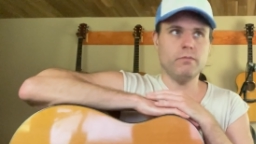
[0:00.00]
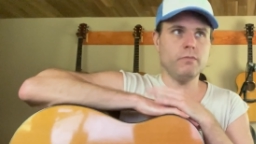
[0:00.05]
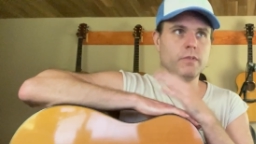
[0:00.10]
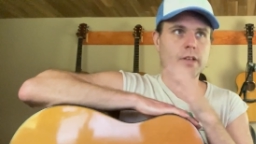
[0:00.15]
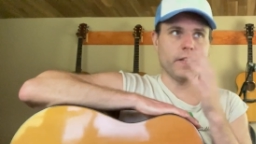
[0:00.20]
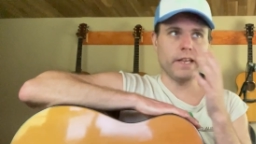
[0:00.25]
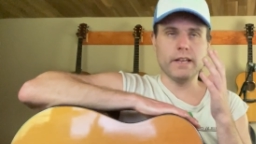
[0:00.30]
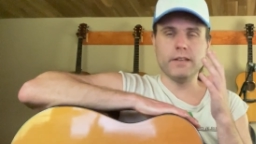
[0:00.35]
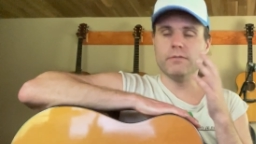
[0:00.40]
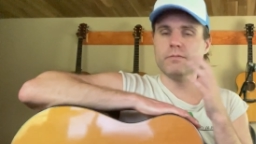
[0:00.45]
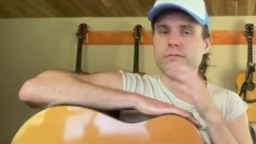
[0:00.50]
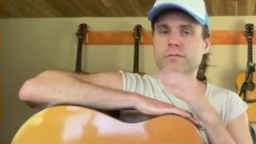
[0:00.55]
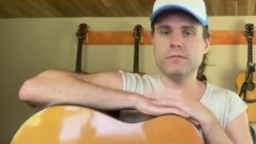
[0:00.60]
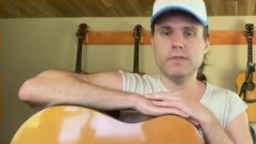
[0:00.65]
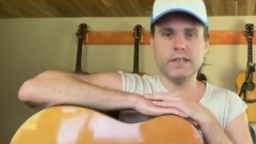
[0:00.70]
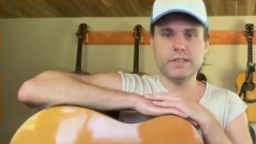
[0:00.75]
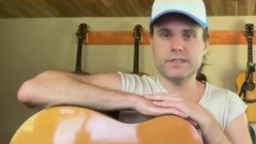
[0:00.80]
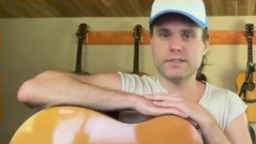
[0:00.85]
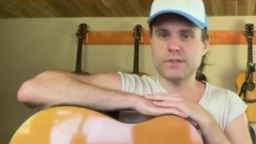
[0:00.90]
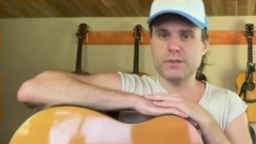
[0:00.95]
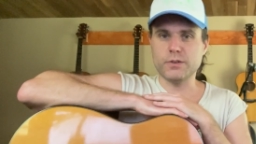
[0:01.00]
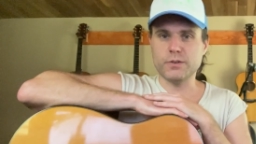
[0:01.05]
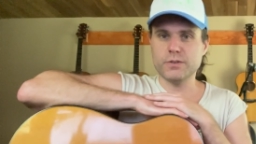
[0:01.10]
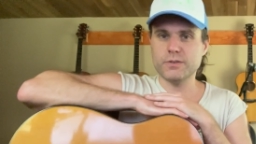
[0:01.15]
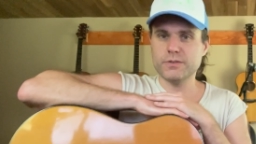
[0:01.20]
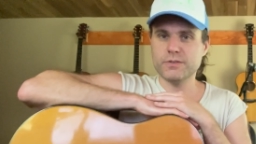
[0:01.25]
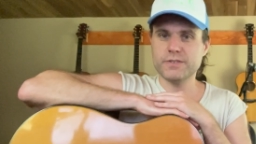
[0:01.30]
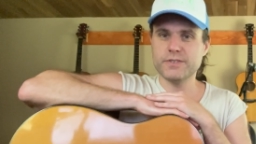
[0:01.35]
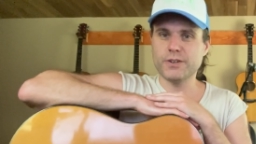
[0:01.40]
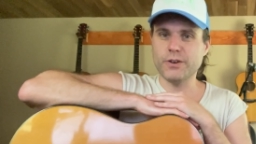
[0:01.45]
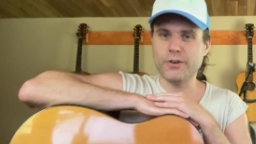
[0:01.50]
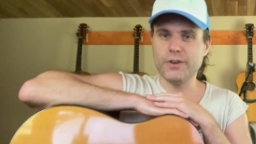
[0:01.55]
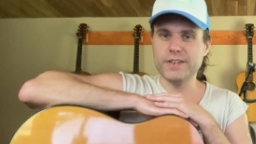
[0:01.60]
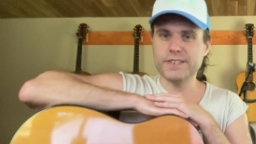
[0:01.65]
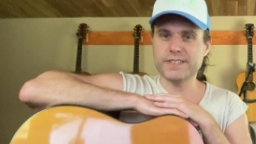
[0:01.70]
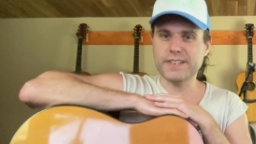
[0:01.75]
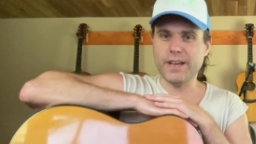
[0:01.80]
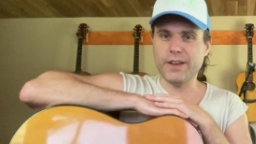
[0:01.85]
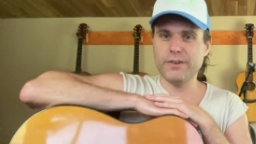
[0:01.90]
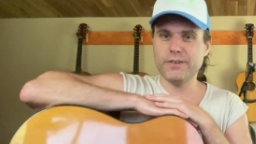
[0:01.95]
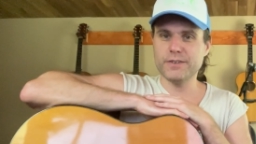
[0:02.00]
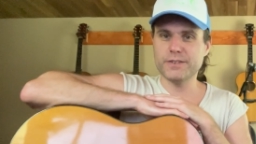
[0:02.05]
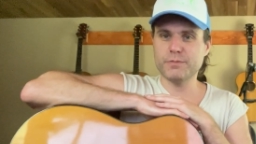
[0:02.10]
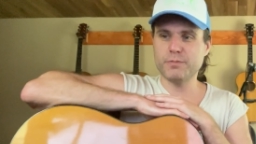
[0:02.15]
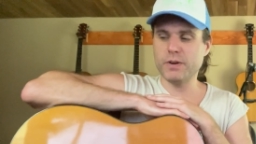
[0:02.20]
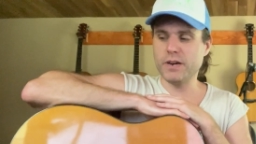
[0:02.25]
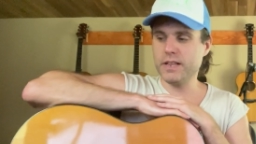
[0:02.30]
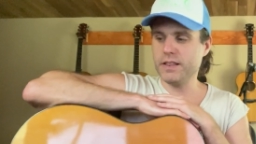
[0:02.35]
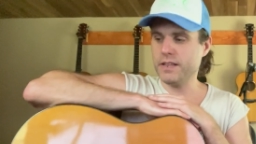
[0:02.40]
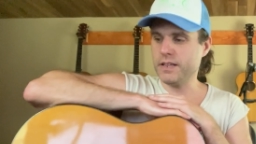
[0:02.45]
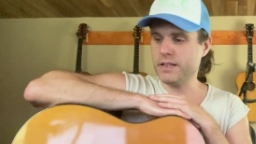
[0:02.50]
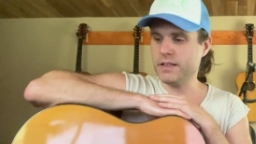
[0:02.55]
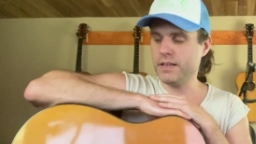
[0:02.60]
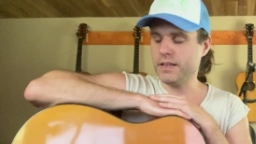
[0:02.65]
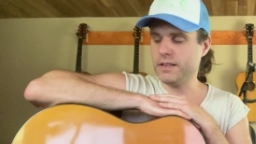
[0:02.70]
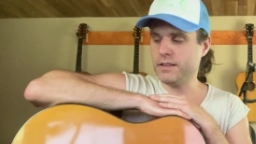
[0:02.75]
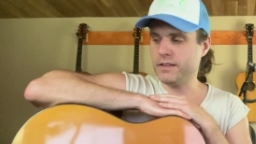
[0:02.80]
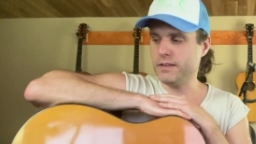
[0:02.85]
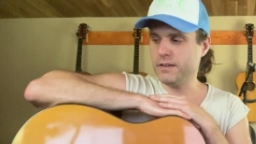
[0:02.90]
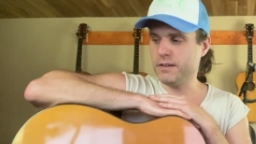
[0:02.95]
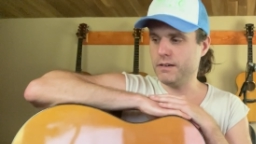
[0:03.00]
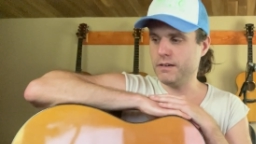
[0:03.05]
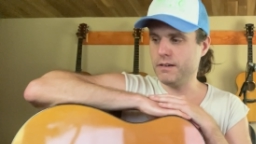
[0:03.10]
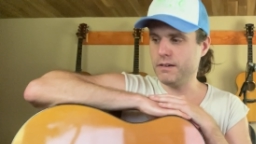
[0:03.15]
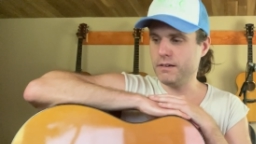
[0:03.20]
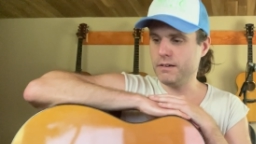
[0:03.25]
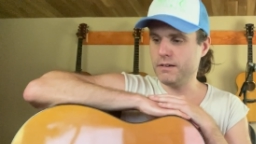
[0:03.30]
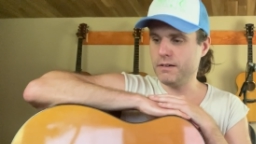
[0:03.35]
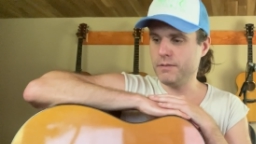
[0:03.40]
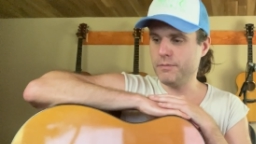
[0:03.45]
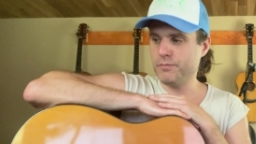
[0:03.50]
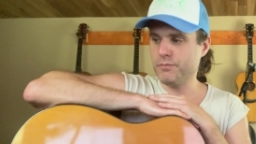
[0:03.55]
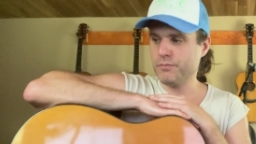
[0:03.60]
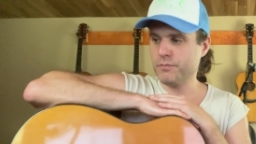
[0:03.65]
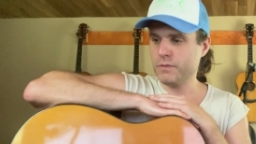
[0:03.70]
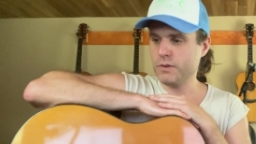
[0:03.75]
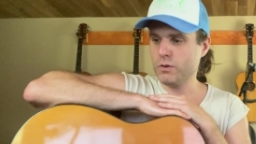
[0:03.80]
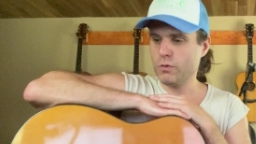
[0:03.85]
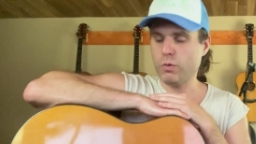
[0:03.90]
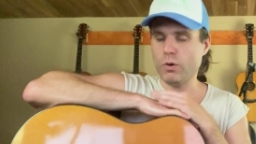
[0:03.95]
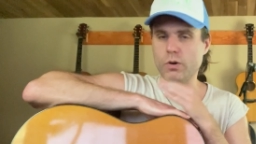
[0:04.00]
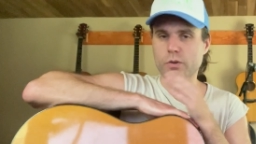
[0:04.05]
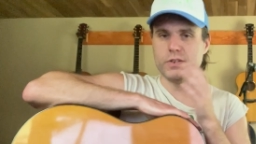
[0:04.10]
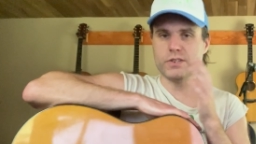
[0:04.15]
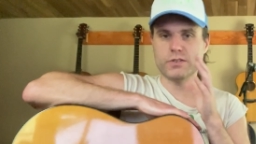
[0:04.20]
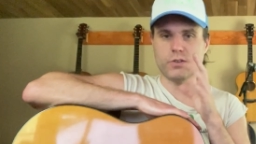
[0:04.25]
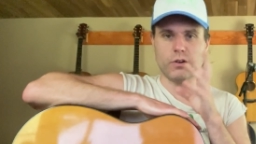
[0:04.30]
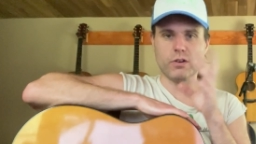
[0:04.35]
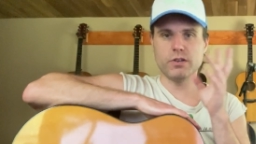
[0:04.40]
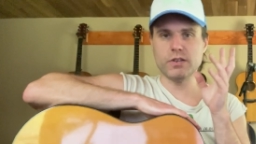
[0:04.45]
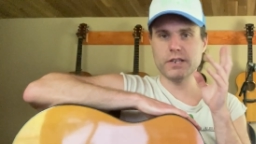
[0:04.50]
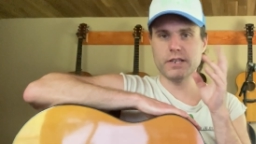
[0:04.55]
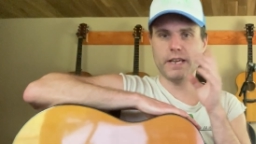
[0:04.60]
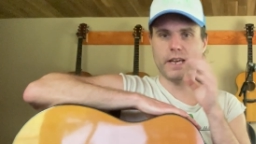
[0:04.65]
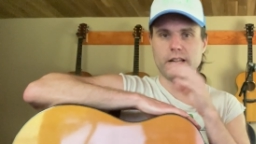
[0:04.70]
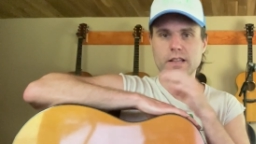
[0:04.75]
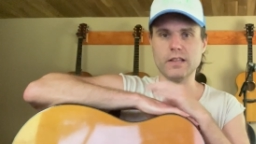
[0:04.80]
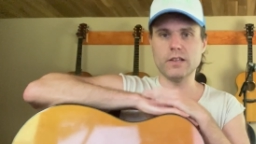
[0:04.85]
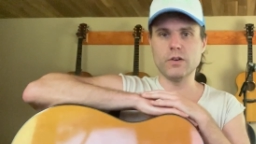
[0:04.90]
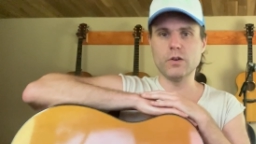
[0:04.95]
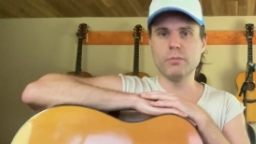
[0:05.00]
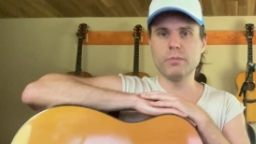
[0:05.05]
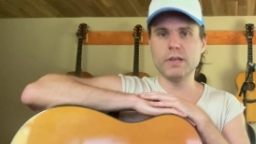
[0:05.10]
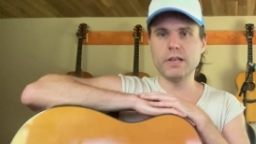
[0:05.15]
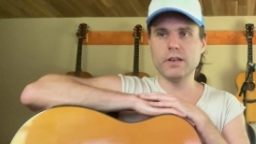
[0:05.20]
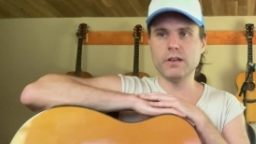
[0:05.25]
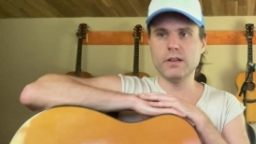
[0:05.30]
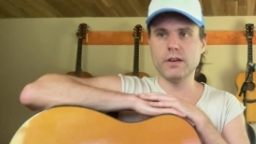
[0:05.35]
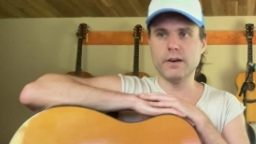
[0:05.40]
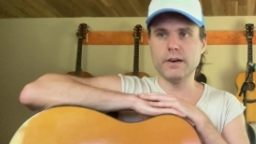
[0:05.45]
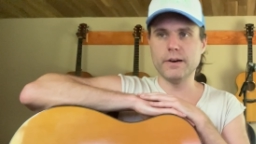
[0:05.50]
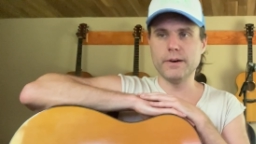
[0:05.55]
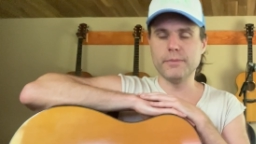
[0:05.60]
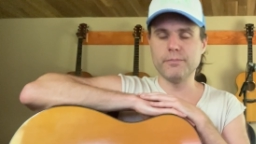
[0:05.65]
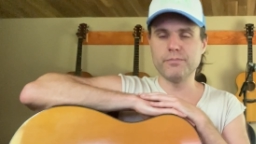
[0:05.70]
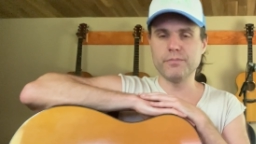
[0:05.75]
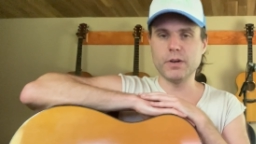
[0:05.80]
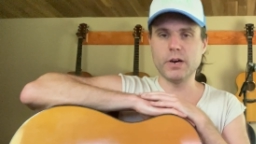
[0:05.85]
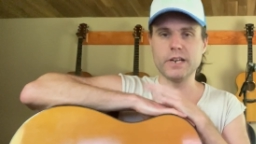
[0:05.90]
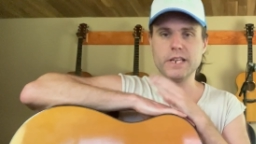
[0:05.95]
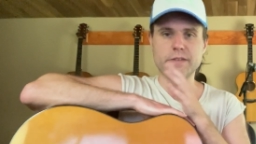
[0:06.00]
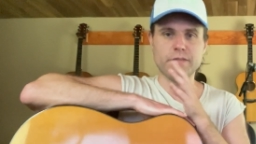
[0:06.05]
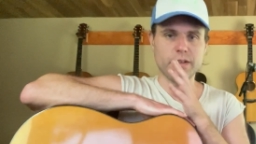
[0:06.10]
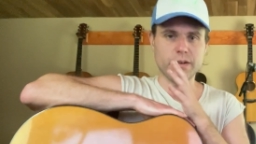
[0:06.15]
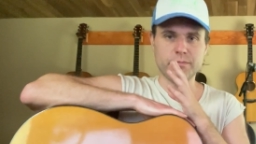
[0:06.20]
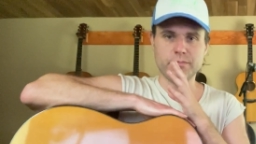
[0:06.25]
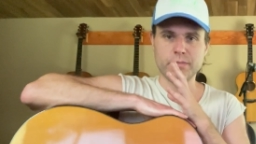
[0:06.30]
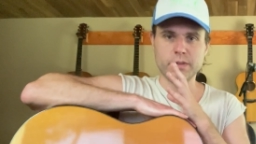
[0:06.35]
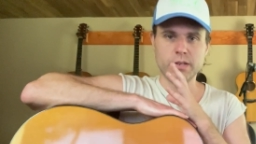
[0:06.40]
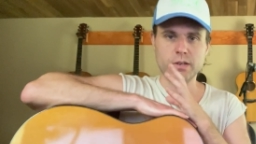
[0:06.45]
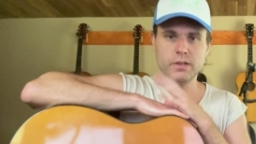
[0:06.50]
again, it's still Gurian standards, but I think that the quality started to get a little bit uneven.